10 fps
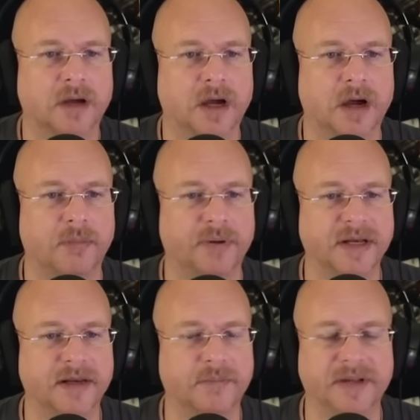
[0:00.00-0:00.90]
Um, but
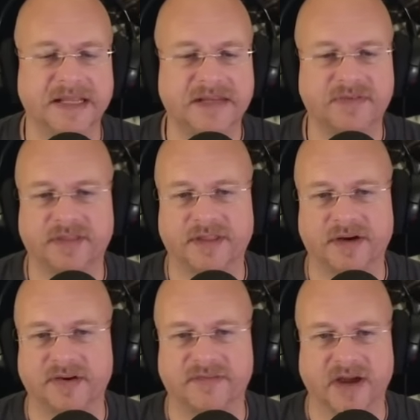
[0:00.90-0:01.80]
but even
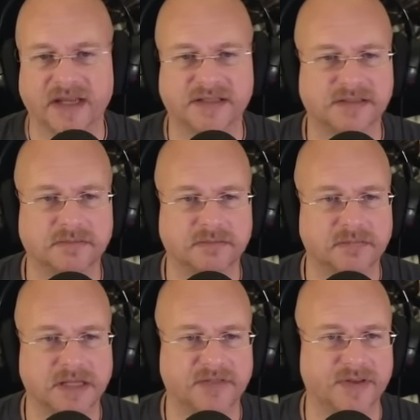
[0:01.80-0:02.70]
their advice,
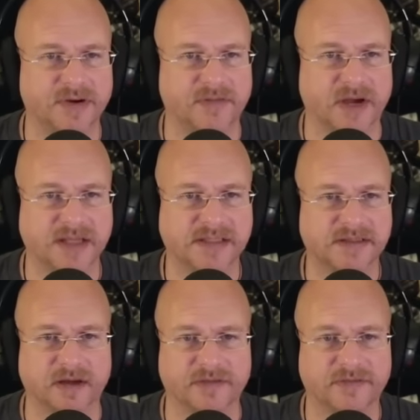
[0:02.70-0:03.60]
even their advice
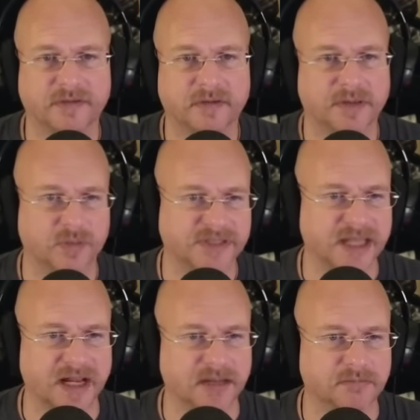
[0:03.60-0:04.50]
stuff that was
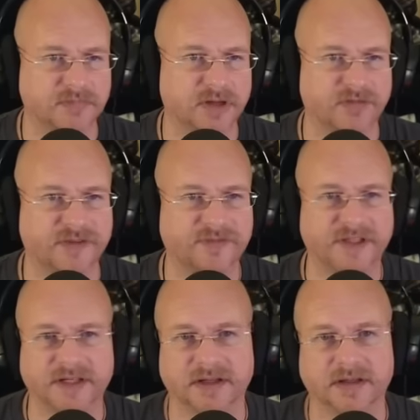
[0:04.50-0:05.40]
getting you know
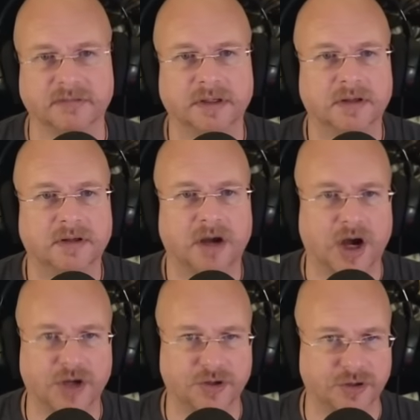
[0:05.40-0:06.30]
fifty to
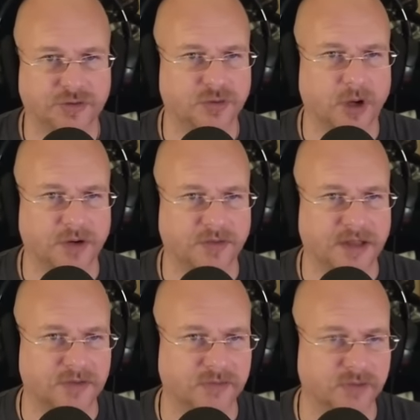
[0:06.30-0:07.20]
hundred or two hundred
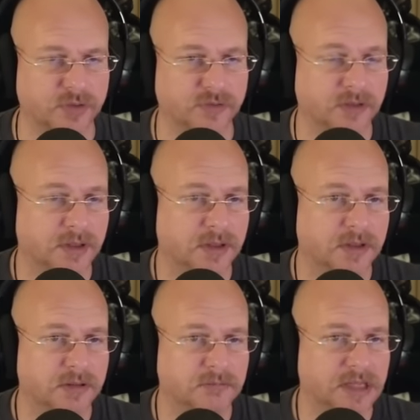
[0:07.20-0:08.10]
thousand views,
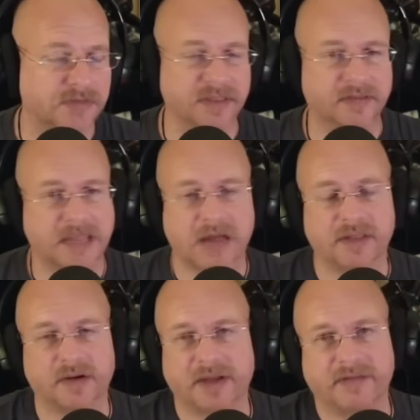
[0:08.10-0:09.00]
even now
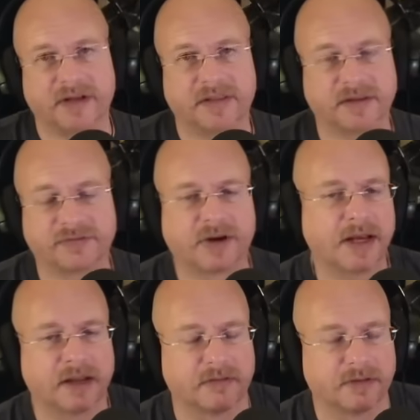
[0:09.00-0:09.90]
they don't have anything for
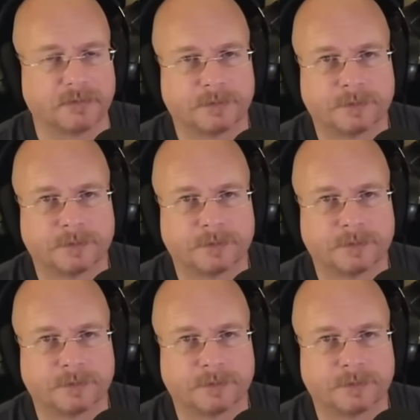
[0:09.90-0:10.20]
any of it.